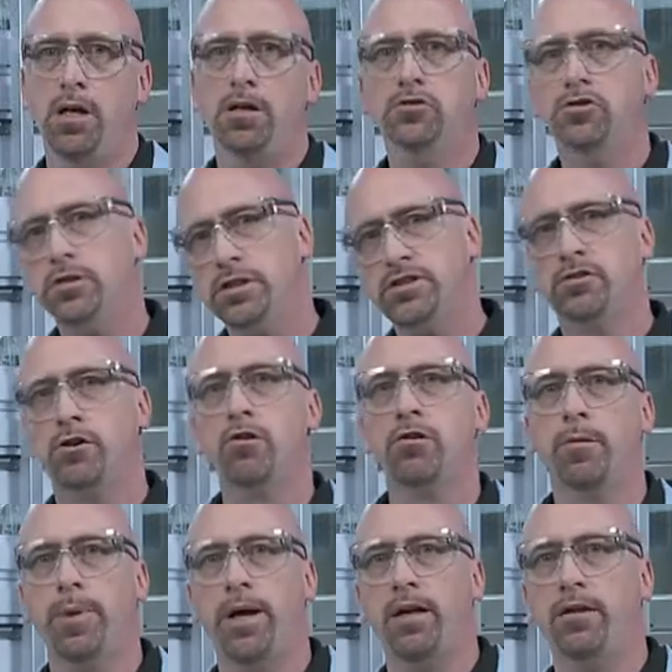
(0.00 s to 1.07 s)
So let's talk
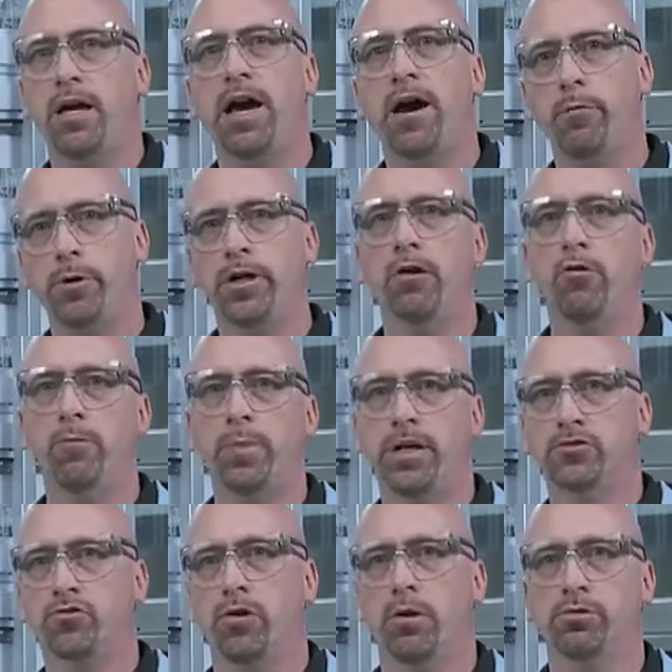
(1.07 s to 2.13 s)
about how we go
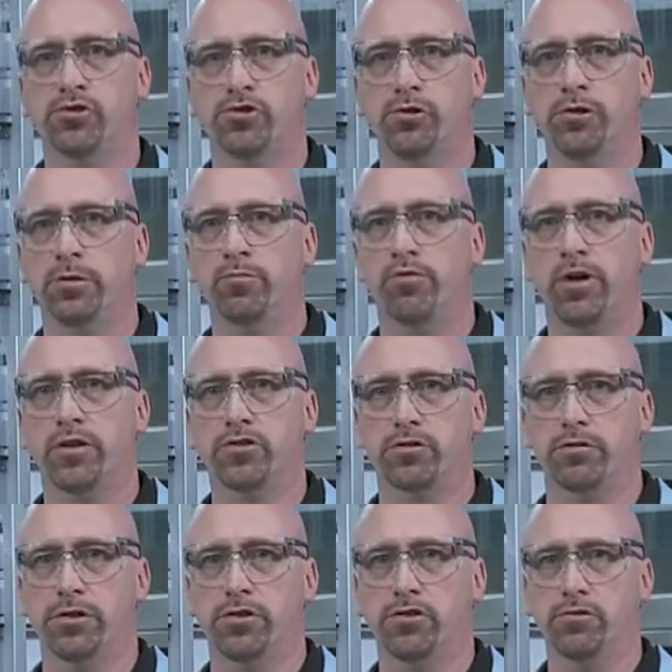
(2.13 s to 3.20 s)
about troubleshooting
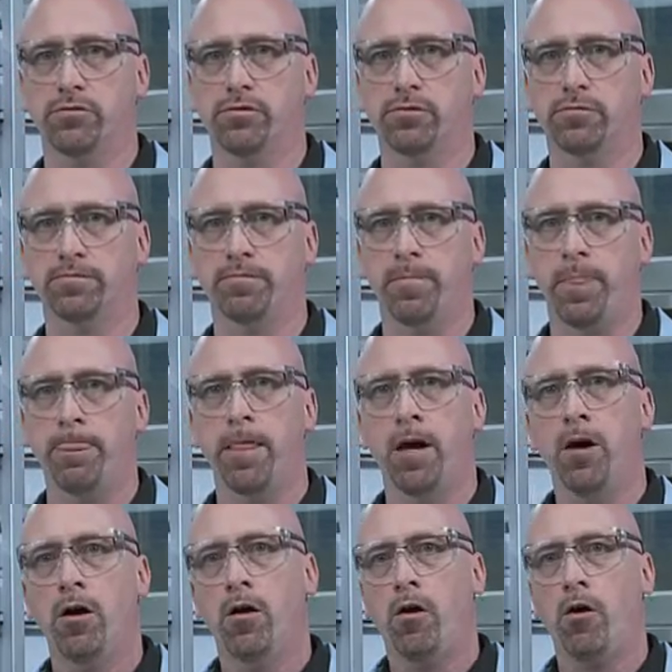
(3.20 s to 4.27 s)
pressure issues.
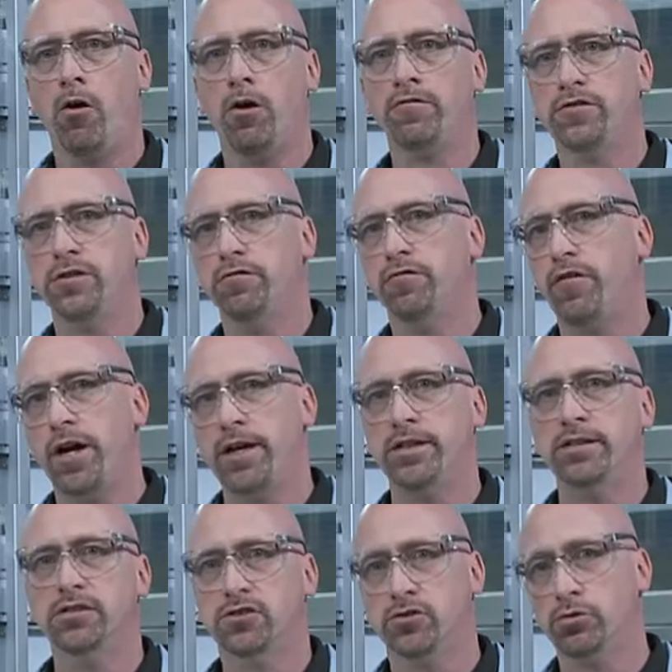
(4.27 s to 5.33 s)
Often,
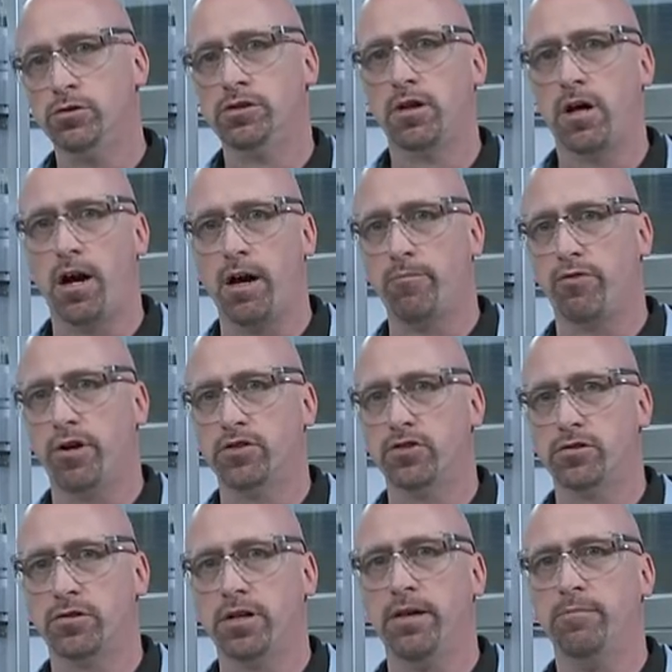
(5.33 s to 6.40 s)
finding the source of high
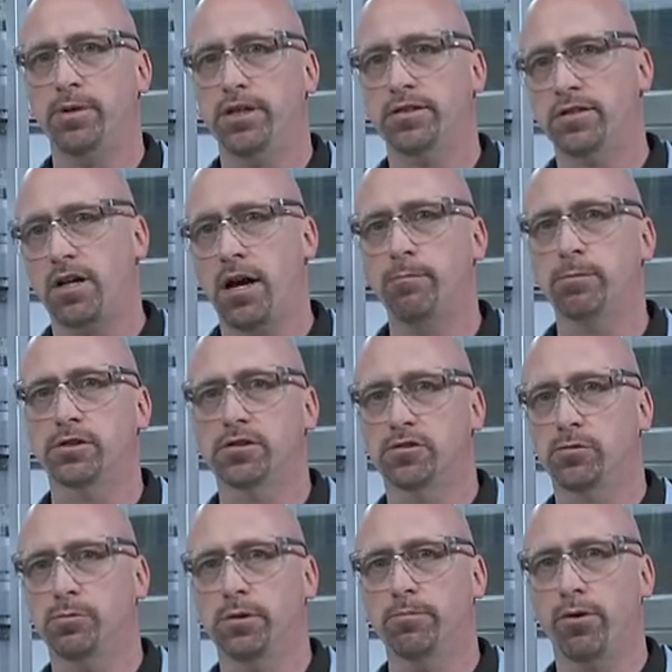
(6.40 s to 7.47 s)
pressure can be a
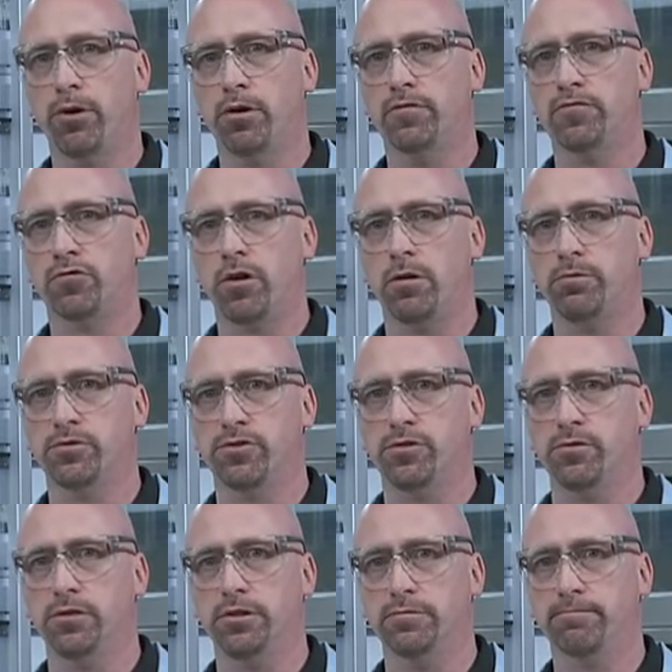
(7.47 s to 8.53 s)
time-consuming part of
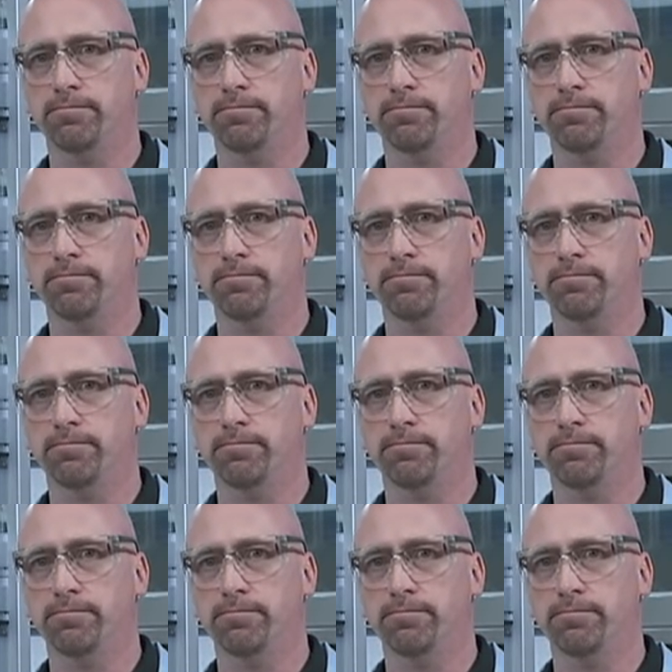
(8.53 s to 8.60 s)
troubleshooting.